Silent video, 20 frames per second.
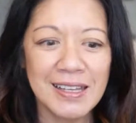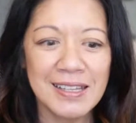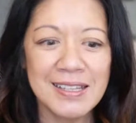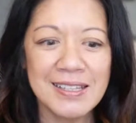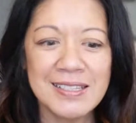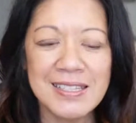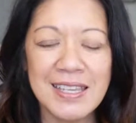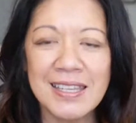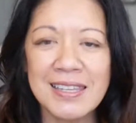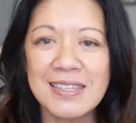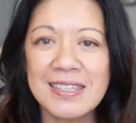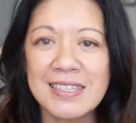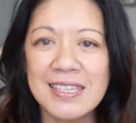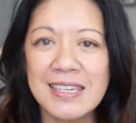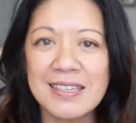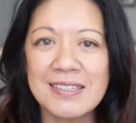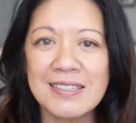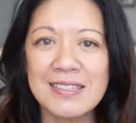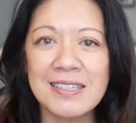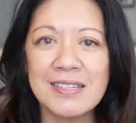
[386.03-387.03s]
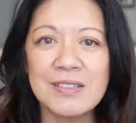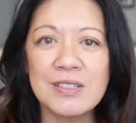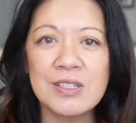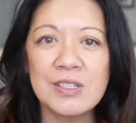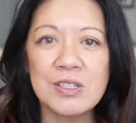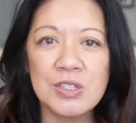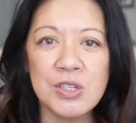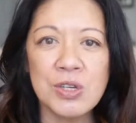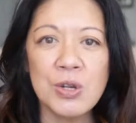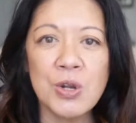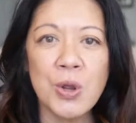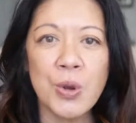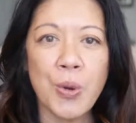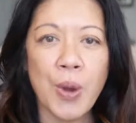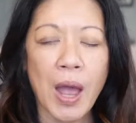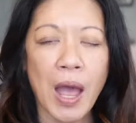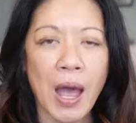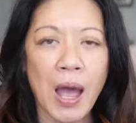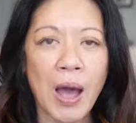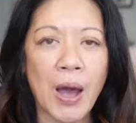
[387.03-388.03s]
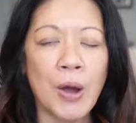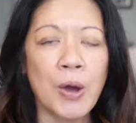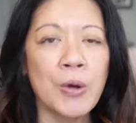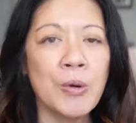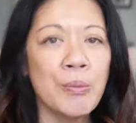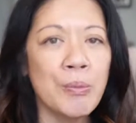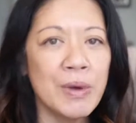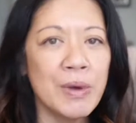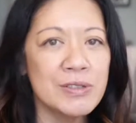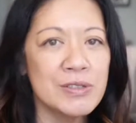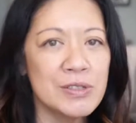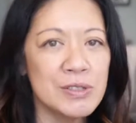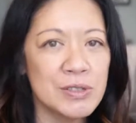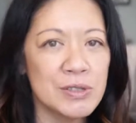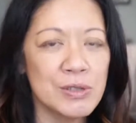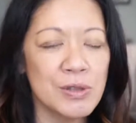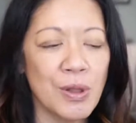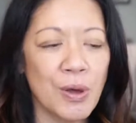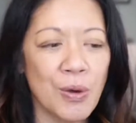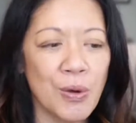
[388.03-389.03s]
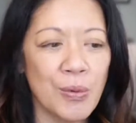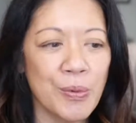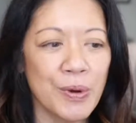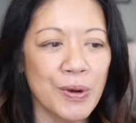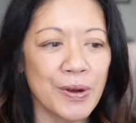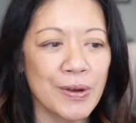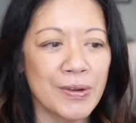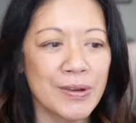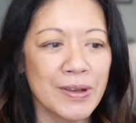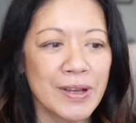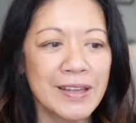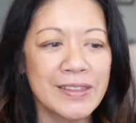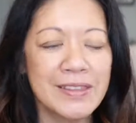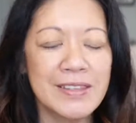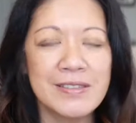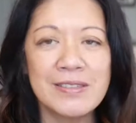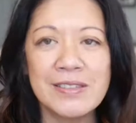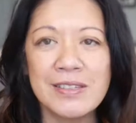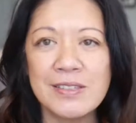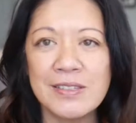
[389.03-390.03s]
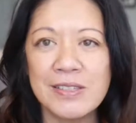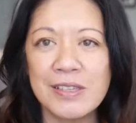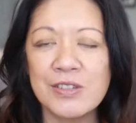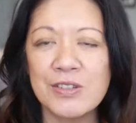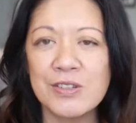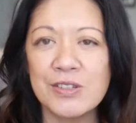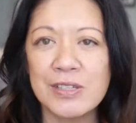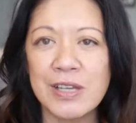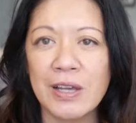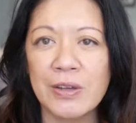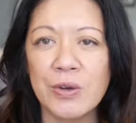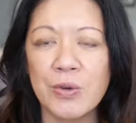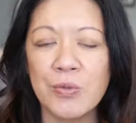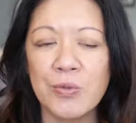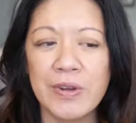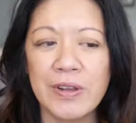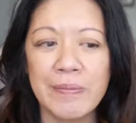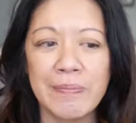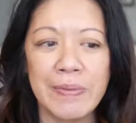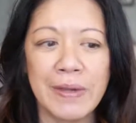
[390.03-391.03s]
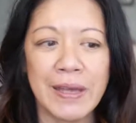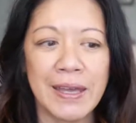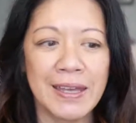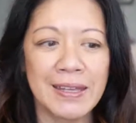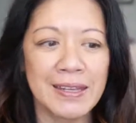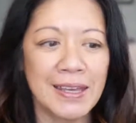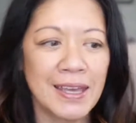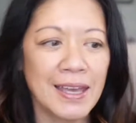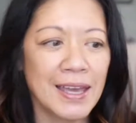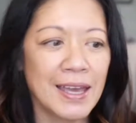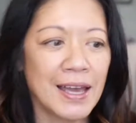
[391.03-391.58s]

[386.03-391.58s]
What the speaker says: He said this: consider how much slower this decision cycle would have been